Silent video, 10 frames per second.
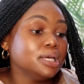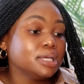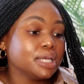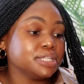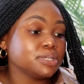
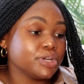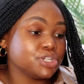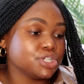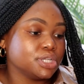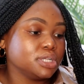Here's a
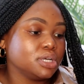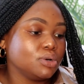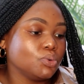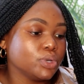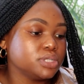question:
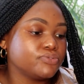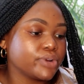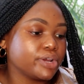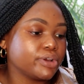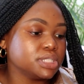which
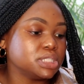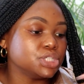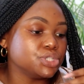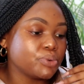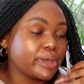fragrance
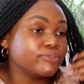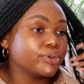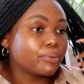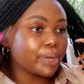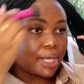did you wear for
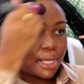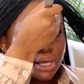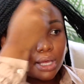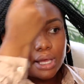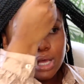your wedding?
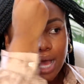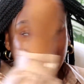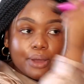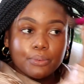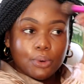
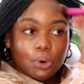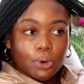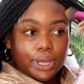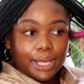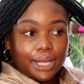I
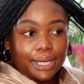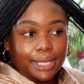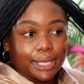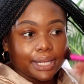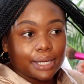wore
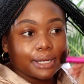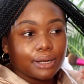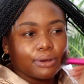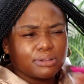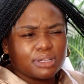Killian,
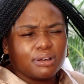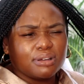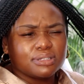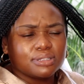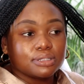I think I
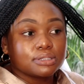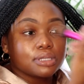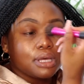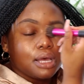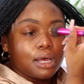answered this.
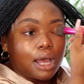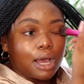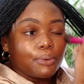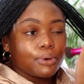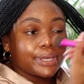
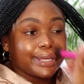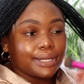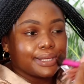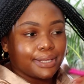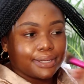I wore
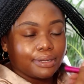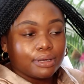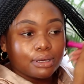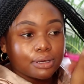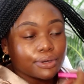Killian
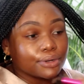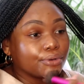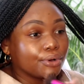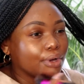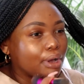Good
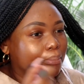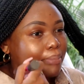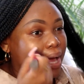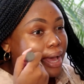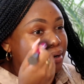Girl Gone Bad.